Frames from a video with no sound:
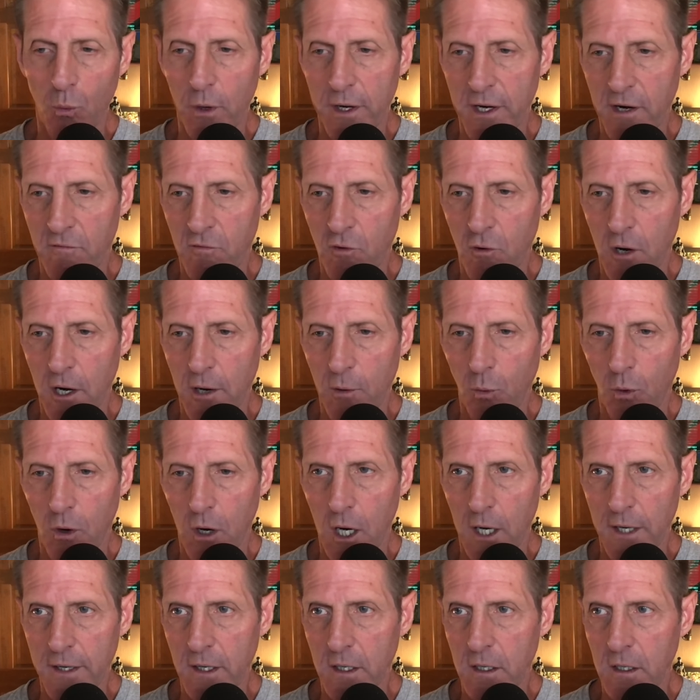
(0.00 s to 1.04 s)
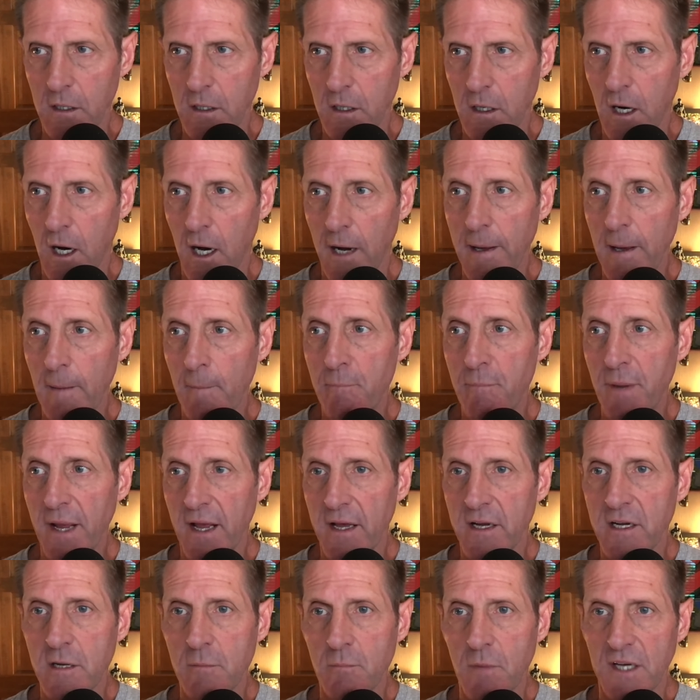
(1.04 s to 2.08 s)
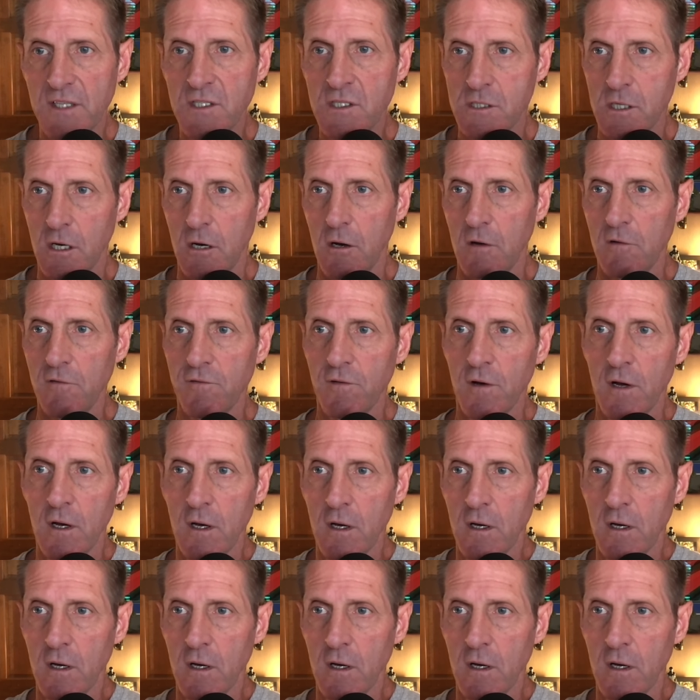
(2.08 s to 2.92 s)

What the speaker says: whenever I want, I abandon myself